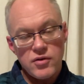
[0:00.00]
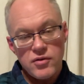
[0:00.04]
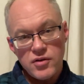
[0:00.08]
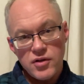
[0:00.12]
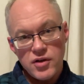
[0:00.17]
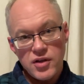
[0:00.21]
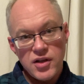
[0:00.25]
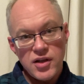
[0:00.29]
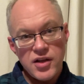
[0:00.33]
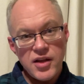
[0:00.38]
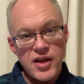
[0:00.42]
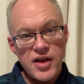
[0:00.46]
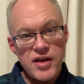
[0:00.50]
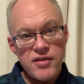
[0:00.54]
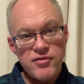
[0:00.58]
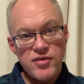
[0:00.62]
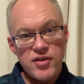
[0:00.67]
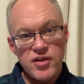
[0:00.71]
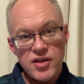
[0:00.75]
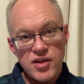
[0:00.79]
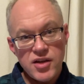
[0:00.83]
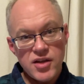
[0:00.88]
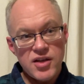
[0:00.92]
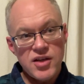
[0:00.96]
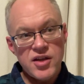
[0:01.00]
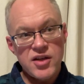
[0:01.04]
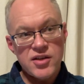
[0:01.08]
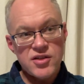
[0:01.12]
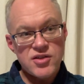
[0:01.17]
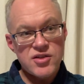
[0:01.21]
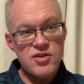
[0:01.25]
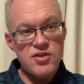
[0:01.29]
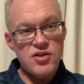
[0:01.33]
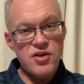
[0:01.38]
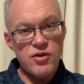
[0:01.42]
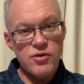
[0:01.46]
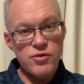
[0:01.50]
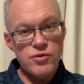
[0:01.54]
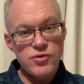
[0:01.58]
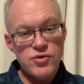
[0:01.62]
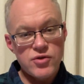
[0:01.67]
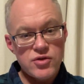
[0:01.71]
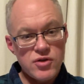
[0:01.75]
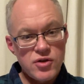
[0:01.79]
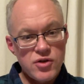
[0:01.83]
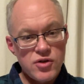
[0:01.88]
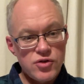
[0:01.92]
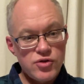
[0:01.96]
levied against
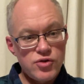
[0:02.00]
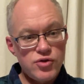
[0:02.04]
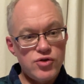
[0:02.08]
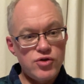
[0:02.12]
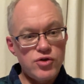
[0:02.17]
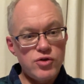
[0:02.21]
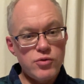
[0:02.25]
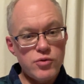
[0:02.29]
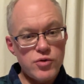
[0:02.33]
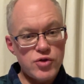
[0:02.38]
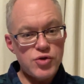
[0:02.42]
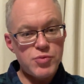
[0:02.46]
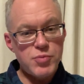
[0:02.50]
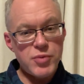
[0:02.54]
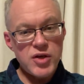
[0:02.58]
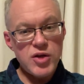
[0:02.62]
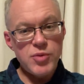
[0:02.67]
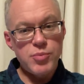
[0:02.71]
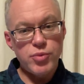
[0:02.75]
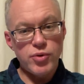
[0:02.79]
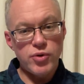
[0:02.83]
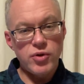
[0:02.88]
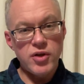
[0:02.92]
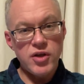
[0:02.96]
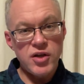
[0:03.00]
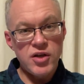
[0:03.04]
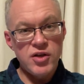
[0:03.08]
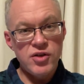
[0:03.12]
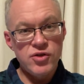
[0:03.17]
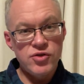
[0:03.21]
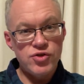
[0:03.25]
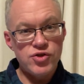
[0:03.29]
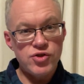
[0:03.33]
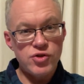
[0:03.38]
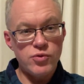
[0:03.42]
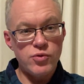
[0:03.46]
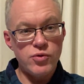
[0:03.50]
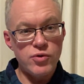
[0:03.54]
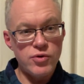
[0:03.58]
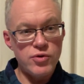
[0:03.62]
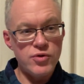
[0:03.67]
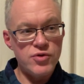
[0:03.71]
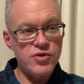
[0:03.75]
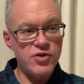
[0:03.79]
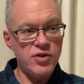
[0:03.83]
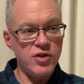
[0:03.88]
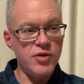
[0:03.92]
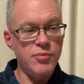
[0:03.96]
those Jewish people in
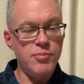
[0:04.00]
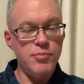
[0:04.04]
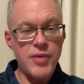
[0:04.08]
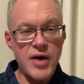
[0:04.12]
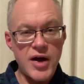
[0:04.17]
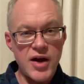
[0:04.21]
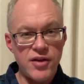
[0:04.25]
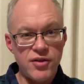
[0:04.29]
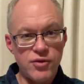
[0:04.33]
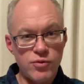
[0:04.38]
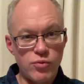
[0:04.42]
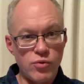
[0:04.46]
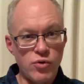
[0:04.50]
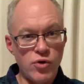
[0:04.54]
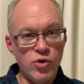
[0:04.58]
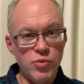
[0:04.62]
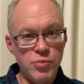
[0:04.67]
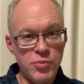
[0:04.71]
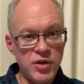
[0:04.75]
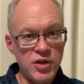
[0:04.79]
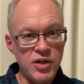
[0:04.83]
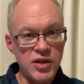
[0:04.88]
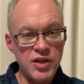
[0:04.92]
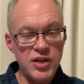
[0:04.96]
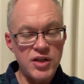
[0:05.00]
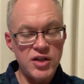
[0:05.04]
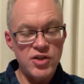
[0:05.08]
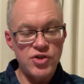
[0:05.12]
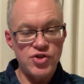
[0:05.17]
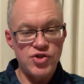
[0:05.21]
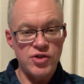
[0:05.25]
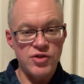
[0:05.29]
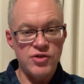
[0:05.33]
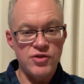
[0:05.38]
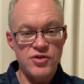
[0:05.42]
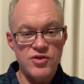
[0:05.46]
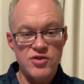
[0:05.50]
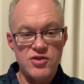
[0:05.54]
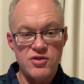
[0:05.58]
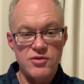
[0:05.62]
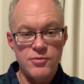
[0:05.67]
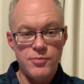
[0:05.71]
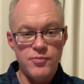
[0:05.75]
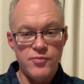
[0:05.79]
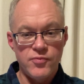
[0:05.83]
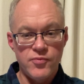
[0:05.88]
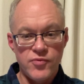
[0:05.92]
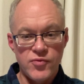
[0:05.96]
Jerusalem by the Roman legions.
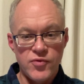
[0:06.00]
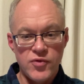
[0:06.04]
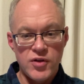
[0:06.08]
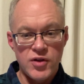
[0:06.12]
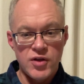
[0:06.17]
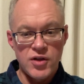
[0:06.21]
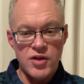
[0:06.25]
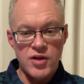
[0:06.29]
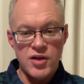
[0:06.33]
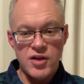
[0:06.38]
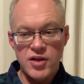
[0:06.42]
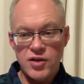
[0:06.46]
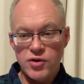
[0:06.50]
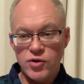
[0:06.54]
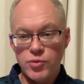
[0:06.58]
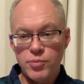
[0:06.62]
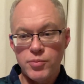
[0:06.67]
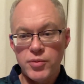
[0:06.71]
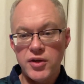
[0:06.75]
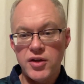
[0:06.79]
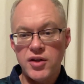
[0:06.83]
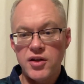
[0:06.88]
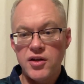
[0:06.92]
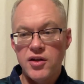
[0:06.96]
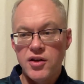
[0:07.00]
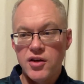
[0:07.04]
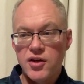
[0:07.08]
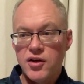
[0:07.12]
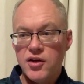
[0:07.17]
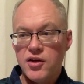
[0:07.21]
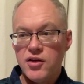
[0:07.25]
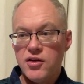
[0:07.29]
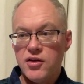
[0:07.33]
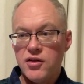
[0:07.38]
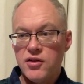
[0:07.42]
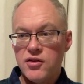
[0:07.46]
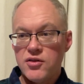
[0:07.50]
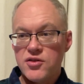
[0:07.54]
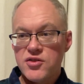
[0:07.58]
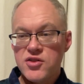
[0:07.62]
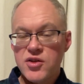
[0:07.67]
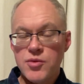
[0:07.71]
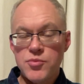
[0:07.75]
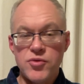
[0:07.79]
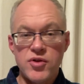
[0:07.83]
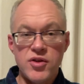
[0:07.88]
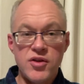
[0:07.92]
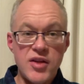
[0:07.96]
It'll be
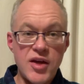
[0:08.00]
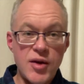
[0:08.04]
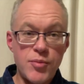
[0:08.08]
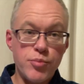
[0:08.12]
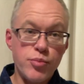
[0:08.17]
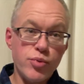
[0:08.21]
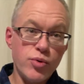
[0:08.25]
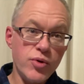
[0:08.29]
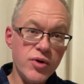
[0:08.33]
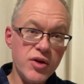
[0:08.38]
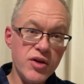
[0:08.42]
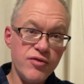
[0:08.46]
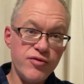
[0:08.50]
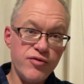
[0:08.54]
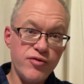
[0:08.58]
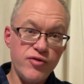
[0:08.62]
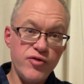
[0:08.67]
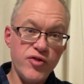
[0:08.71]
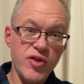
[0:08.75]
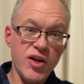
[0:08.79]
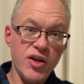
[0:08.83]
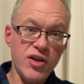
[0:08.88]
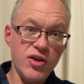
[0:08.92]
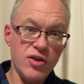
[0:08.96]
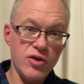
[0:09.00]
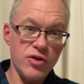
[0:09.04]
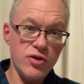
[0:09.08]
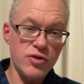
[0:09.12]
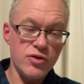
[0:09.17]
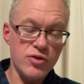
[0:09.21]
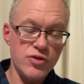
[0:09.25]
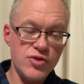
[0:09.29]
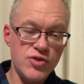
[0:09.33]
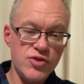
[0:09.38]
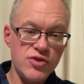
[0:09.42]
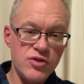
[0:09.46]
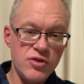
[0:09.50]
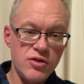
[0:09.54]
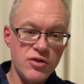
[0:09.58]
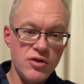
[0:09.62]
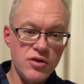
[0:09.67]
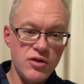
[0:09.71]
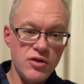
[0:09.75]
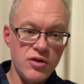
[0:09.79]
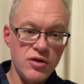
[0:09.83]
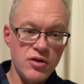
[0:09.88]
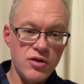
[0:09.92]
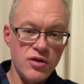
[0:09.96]
something that prefigures
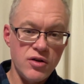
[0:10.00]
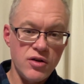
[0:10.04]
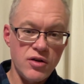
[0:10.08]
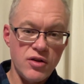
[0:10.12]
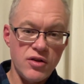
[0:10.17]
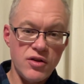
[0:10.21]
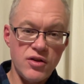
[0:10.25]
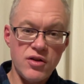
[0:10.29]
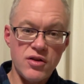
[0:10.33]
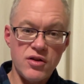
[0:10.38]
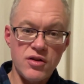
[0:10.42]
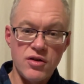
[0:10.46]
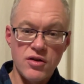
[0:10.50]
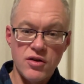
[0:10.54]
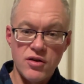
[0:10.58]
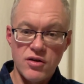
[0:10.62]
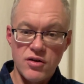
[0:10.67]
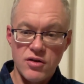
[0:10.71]
the